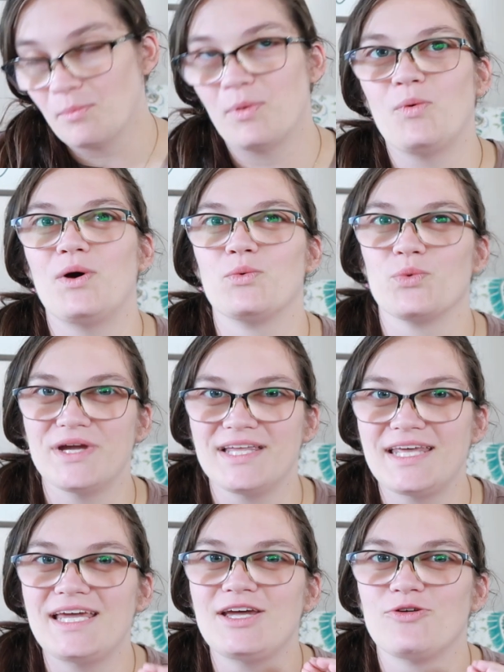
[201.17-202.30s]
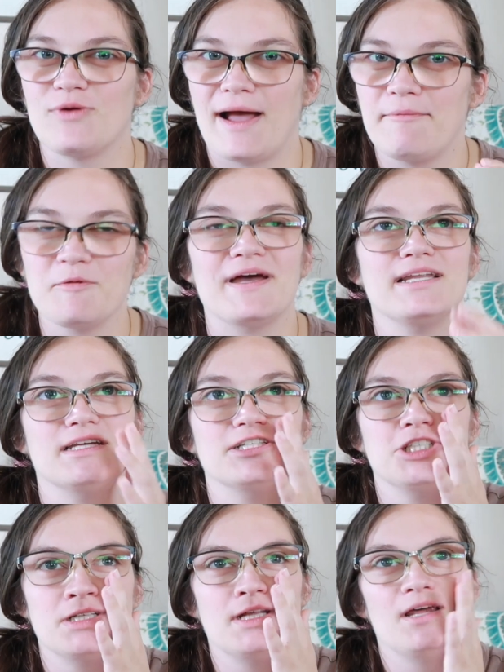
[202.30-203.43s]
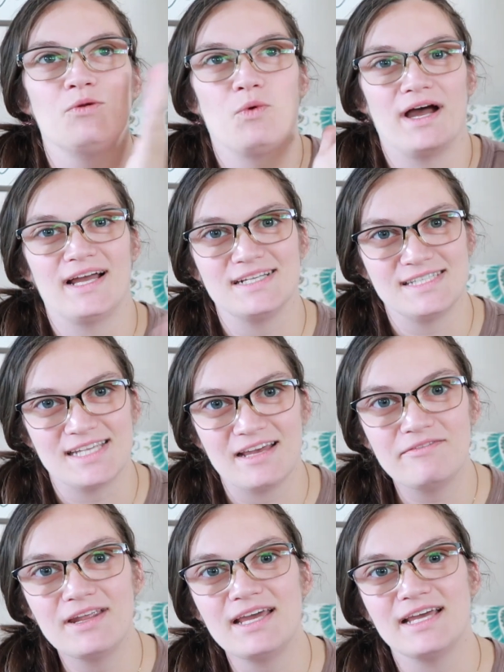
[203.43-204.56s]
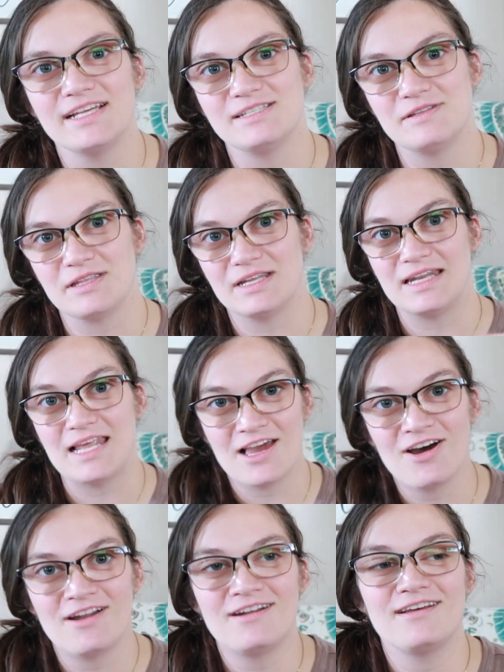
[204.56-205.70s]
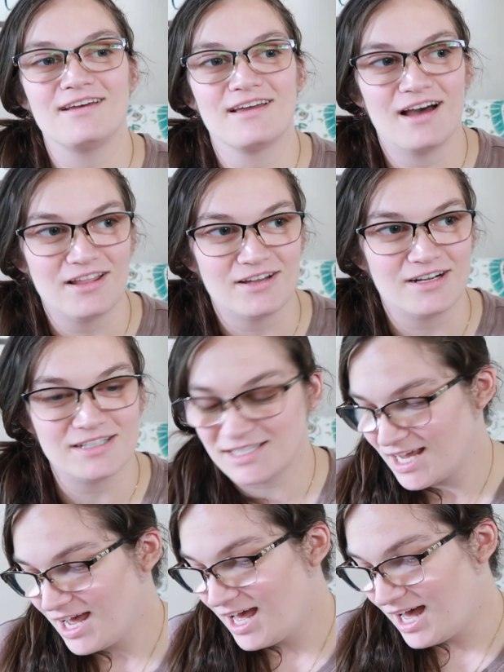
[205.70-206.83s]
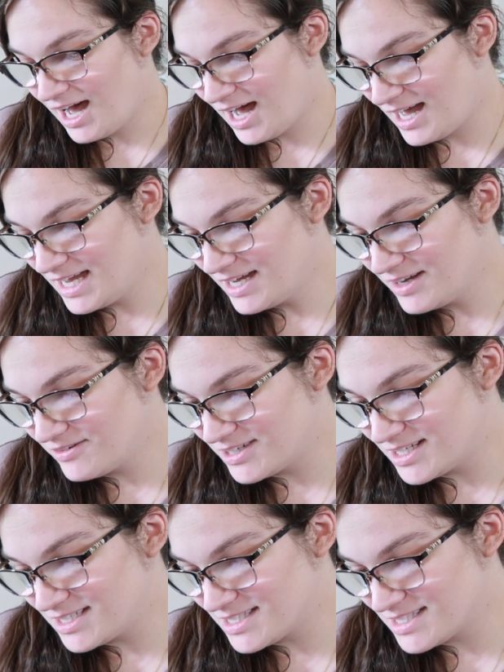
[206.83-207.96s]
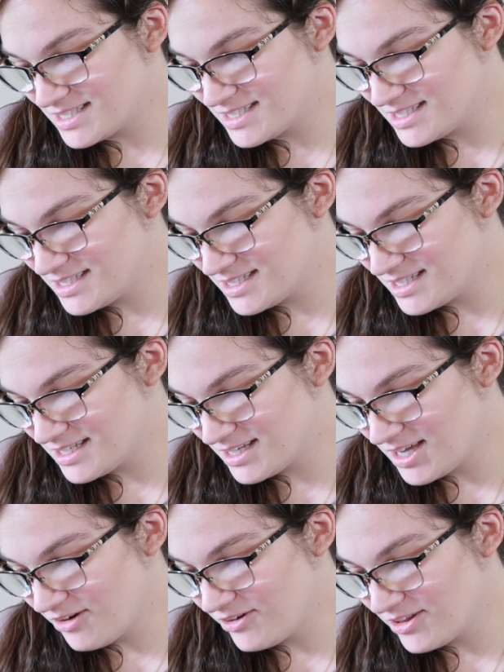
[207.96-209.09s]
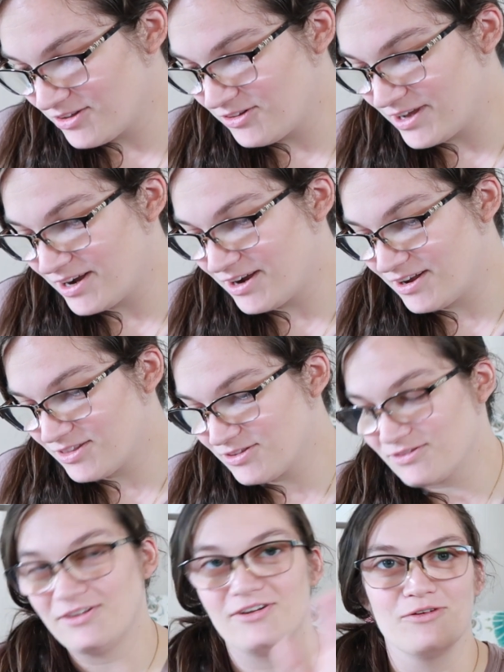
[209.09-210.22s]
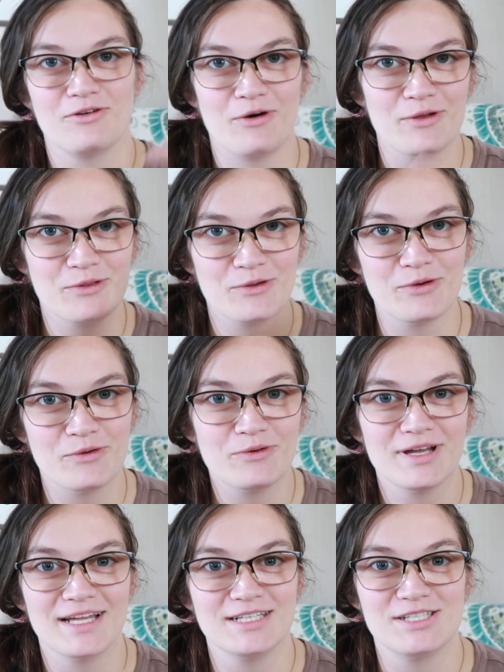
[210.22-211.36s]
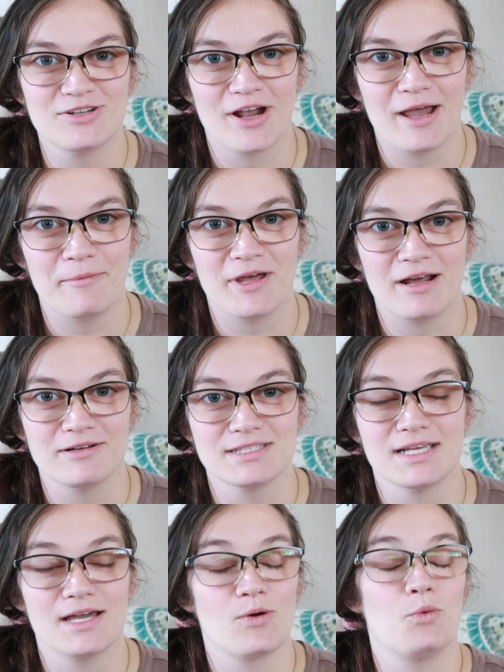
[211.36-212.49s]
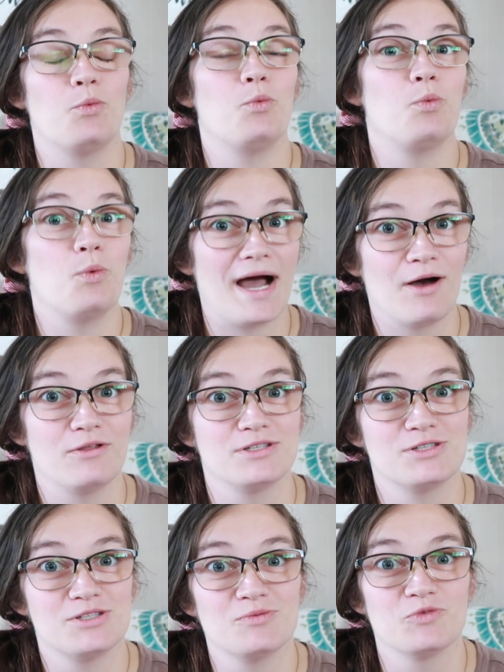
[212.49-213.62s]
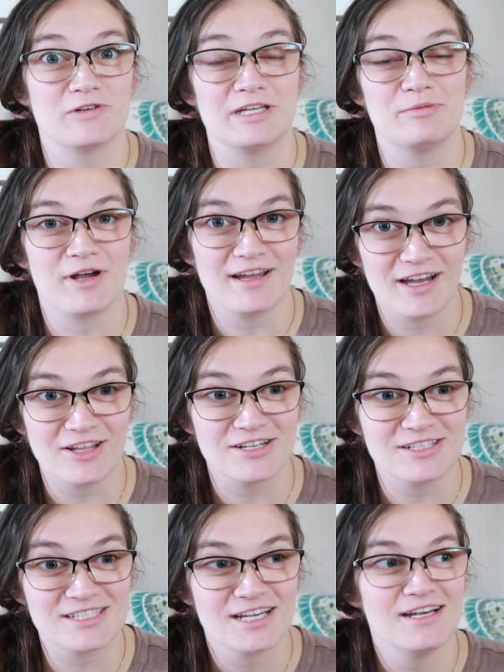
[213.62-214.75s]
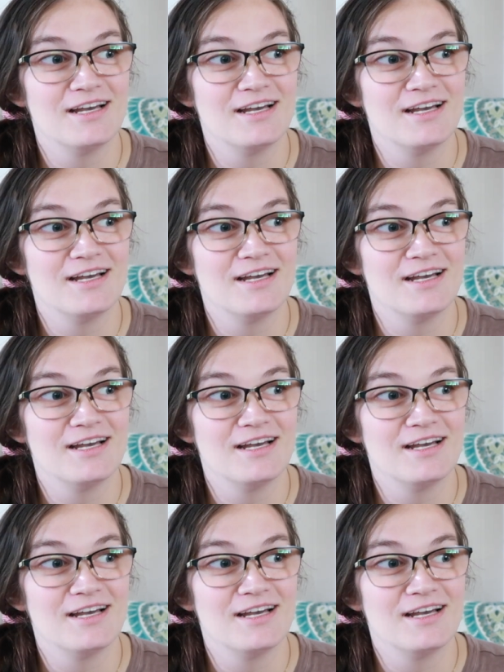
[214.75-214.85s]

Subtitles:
But what really grabbed my attention and why I saved it is the neon colors. I was going through there, you know, going through Instagram, and I was like, wow, those are some really bright colors.